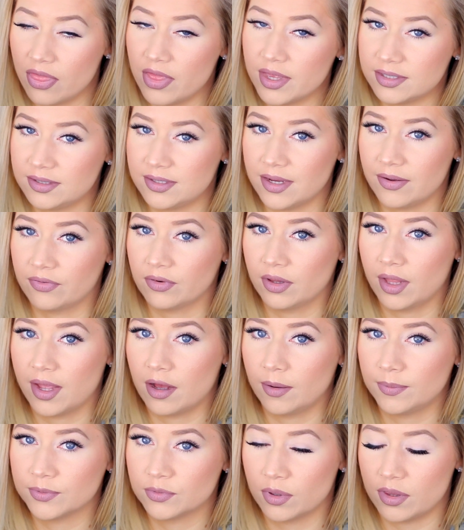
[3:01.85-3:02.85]
and this definitely
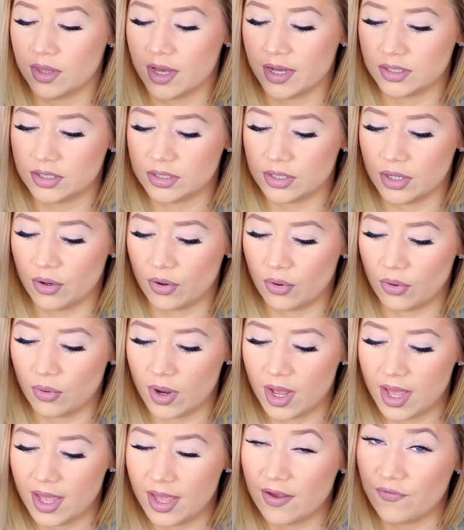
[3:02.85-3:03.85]
helps with that
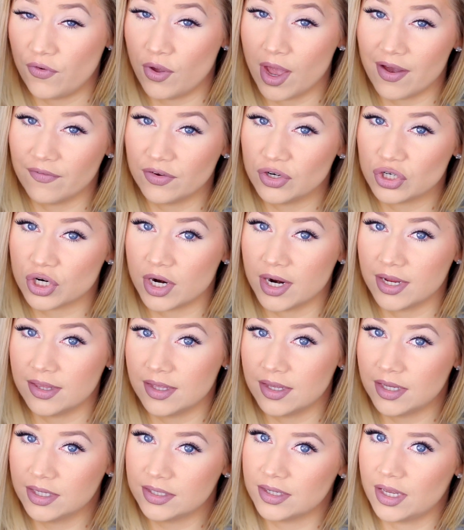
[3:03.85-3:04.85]
so if you haven't tried
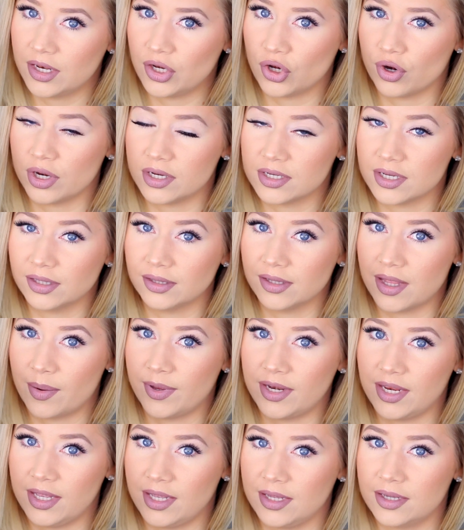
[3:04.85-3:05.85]
this and you're into
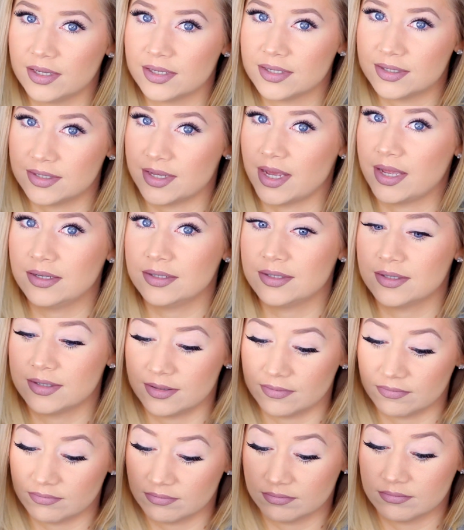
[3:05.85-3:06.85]
lemony
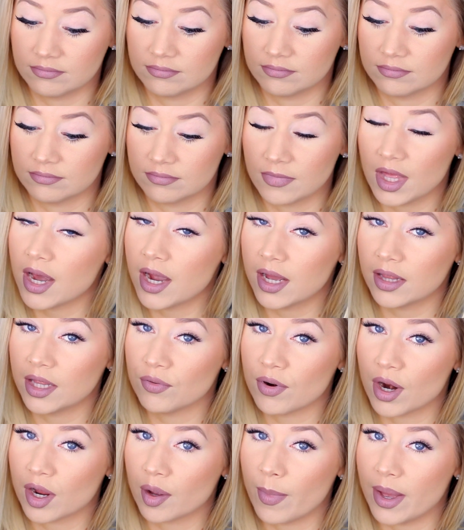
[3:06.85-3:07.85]
scents
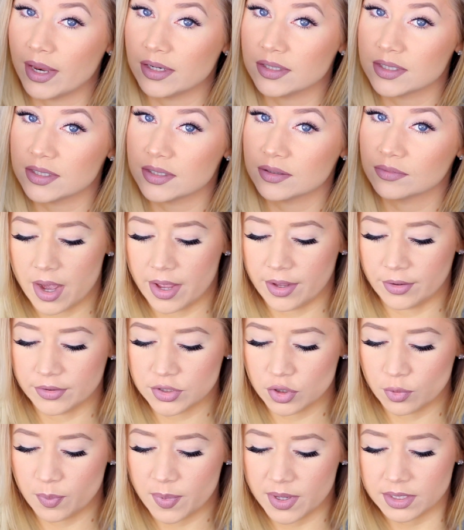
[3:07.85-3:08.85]
highly recommend. I
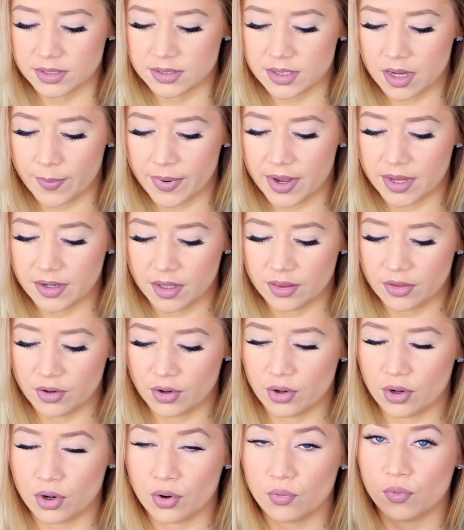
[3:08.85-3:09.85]
also picked up
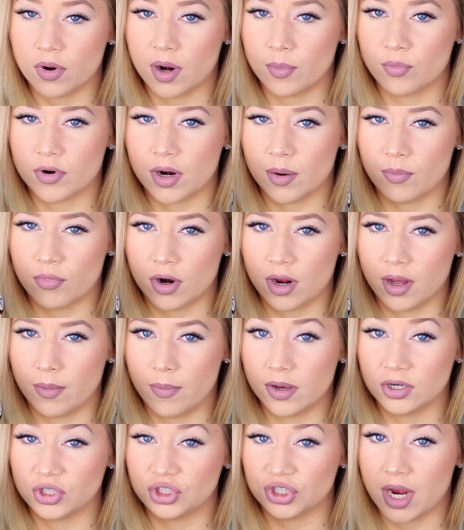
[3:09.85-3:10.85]
another Rub Rub
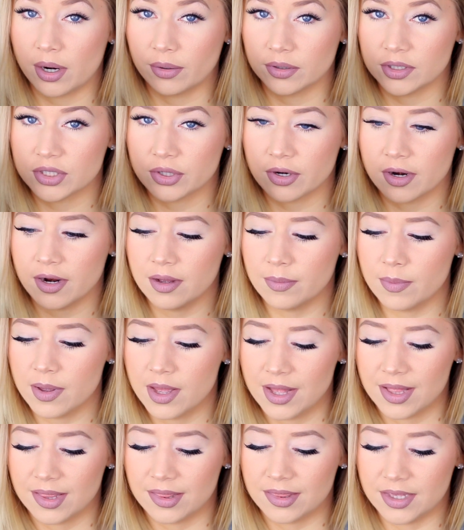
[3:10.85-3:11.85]
Rub shower
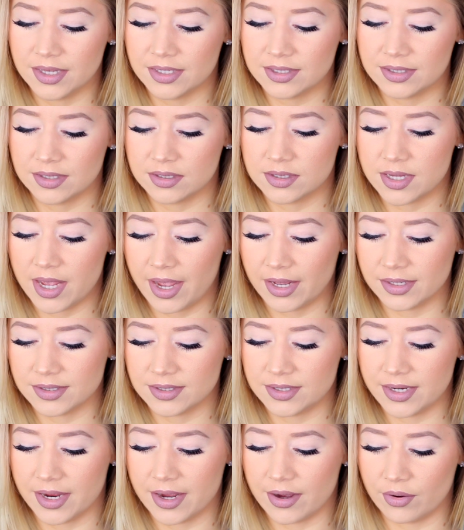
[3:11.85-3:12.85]
scrub this is
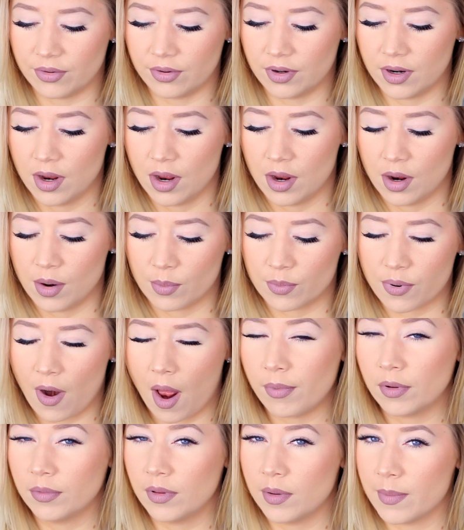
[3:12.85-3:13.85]
hands down
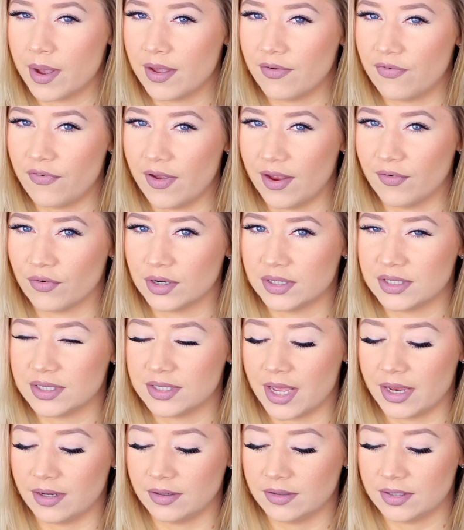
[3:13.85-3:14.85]
probably my favorite
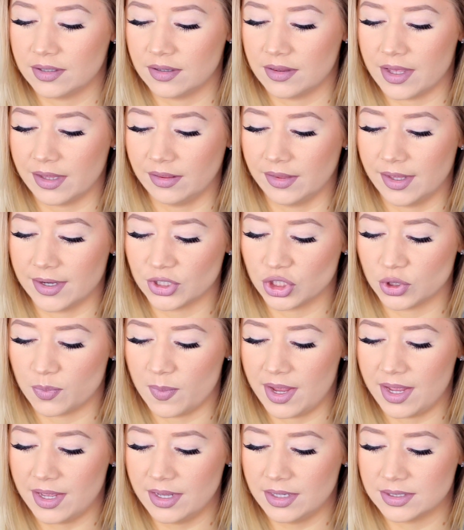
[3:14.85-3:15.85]
scent that Lush
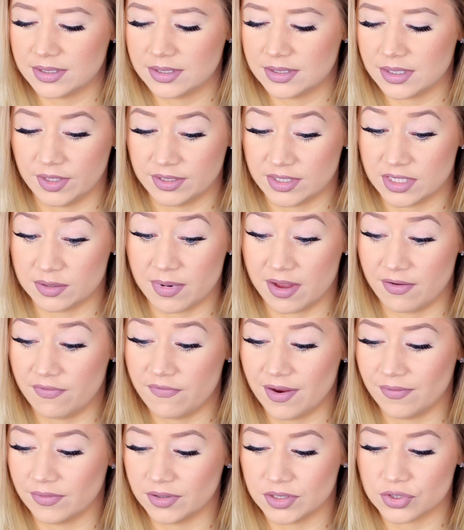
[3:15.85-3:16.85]
makes. This is my
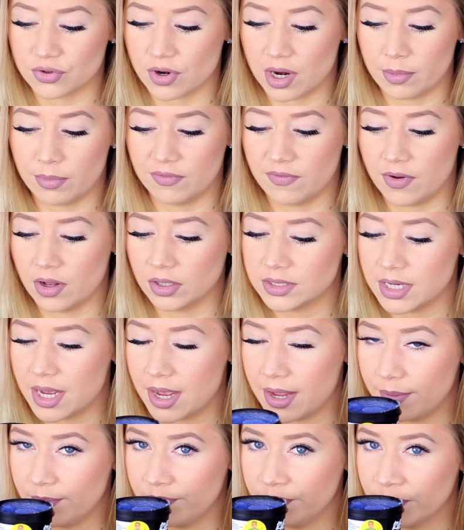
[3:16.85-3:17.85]
favorite scrub of all
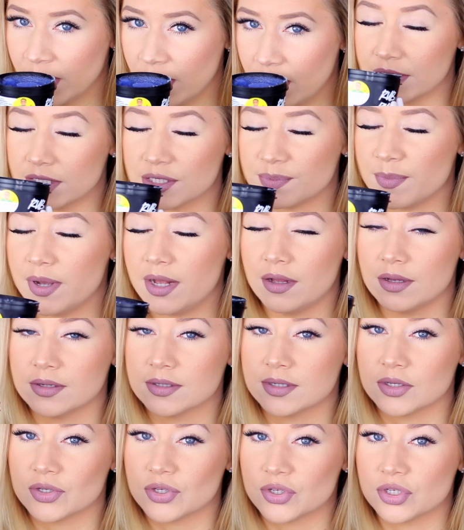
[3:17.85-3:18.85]
time. This
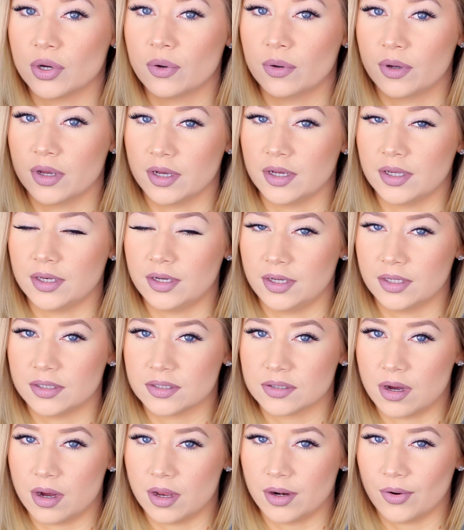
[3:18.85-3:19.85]
smells so good.
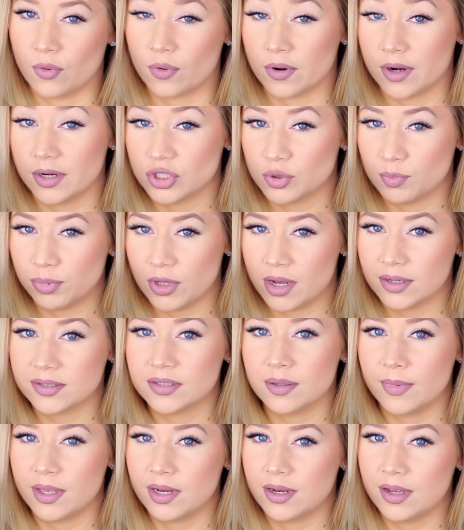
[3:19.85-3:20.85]
It's got orange
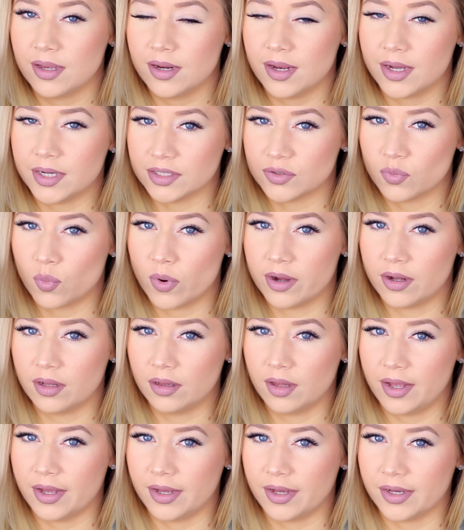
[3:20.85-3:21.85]
blossom in it as
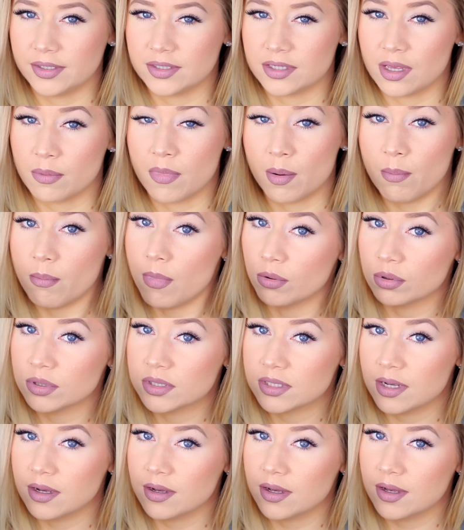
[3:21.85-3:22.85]
well as
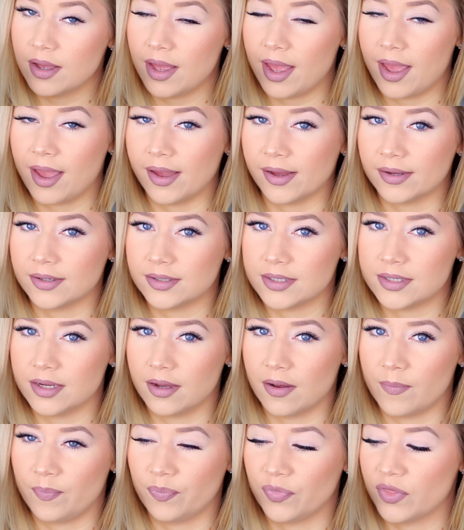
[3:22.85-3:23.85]
mimosa and
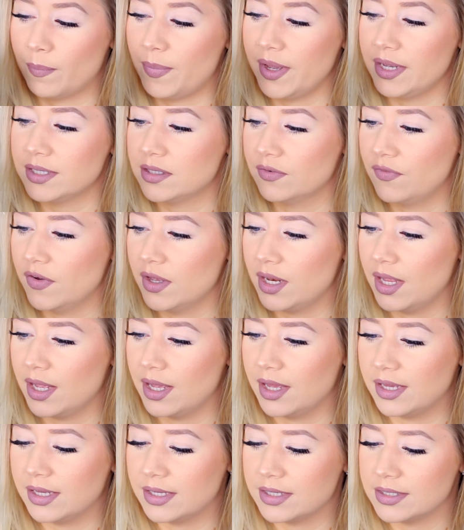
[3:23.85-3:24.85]
um, the base of it
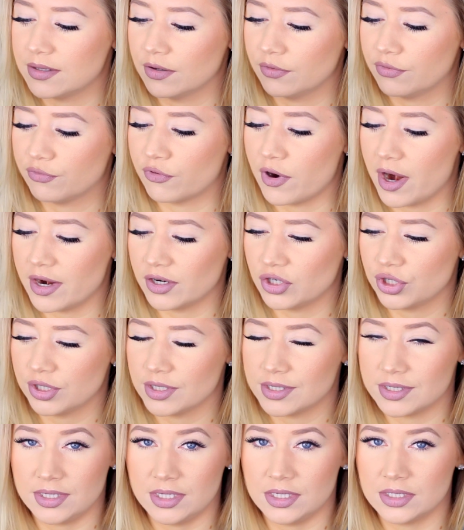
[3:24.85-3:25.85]
is fresh
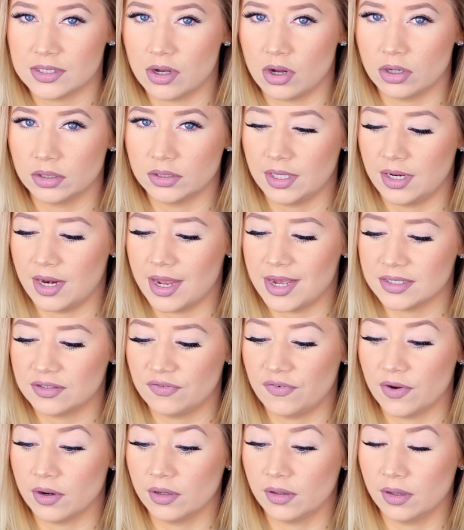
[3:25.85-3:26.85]
sea salt. It
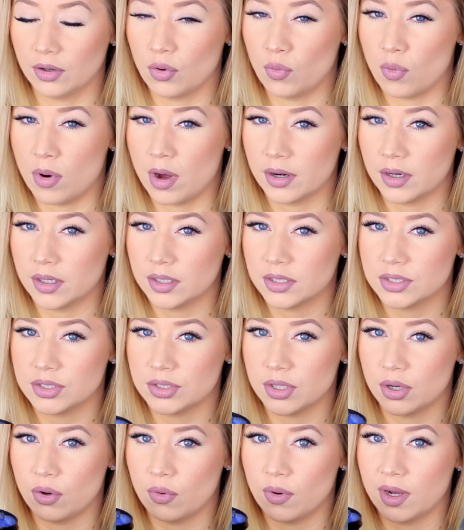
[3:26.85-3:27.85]
has very little water
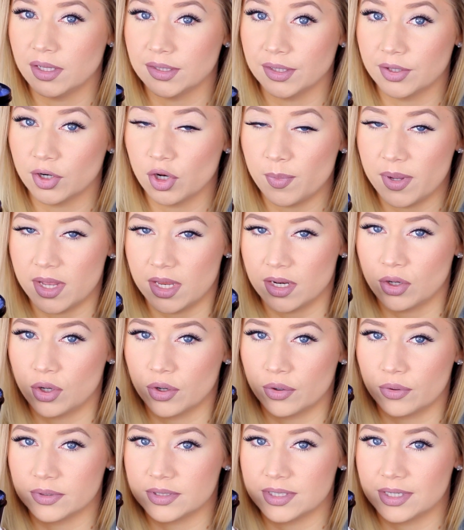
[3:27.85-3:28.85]
so a little bit
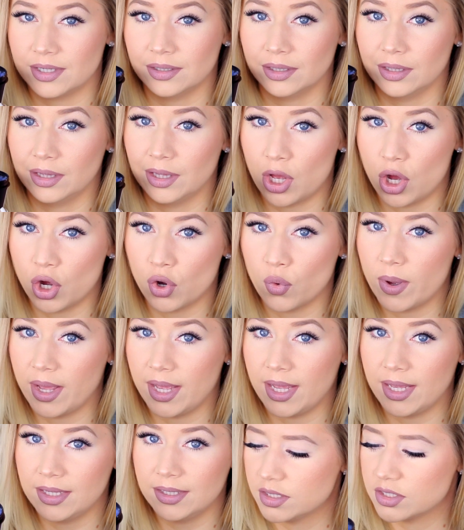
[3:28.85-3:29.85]
goes a long
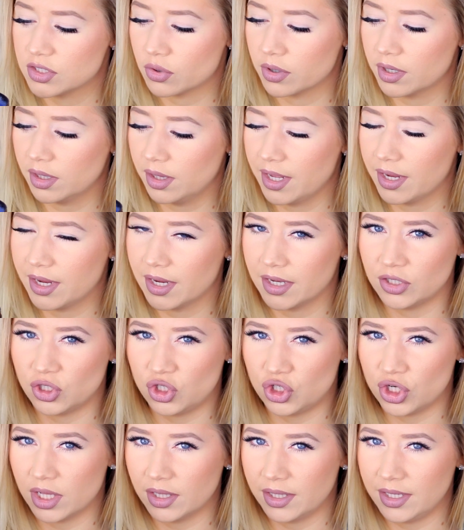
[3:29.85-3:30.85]
way. It's sort of like a
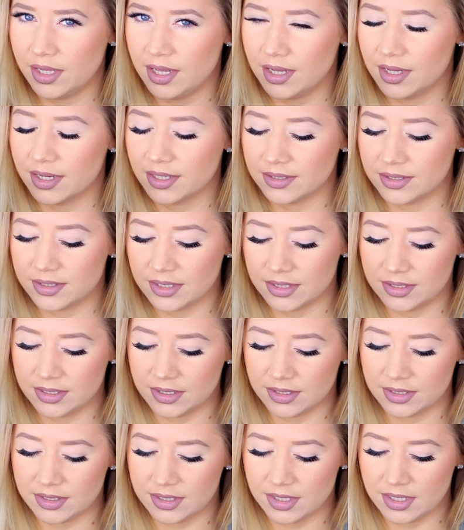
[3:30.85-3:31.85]
jelly
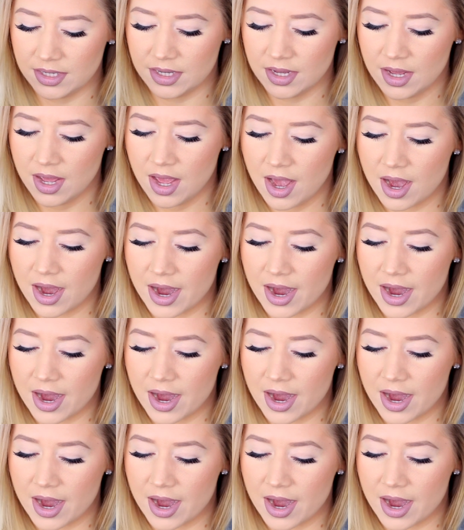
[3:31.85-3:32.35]
consistency.